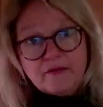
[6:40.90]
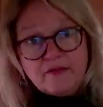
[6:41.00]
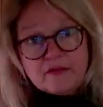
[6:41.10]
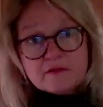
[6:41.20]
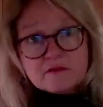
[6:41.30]

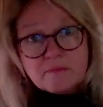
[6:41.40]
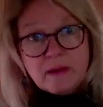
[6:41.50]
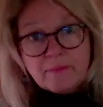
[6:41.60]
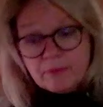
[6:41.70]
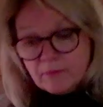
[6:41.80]
this is a
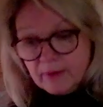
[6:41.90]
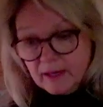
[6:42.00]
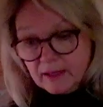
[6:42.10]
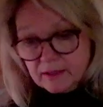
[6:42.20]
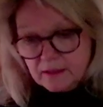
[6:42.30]
pepper,
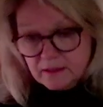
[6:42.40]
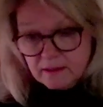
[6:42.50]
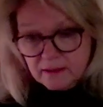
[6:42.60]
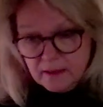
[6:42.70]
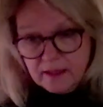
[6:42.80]
right?
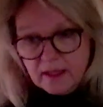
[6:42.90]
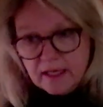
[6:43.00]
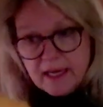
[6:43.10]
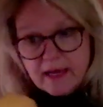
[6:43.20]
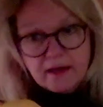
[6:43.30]
In
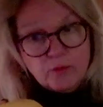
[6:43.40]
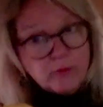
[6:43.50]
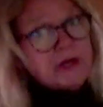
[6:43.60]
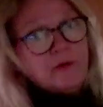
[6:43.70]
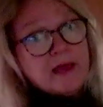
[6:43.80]
Canada, we
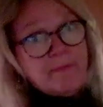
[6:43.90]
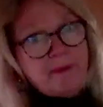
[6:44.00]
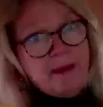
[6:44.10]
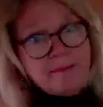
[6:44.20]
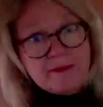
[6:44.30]
don't get
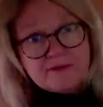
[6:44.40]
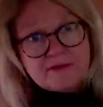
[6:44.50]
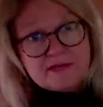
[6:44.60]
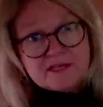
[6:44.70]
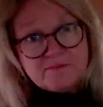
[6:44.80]

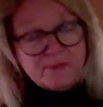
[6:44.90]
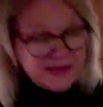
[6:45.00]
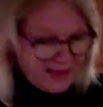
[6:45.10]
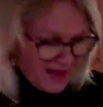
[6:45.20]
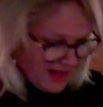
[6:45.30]
peppers this big.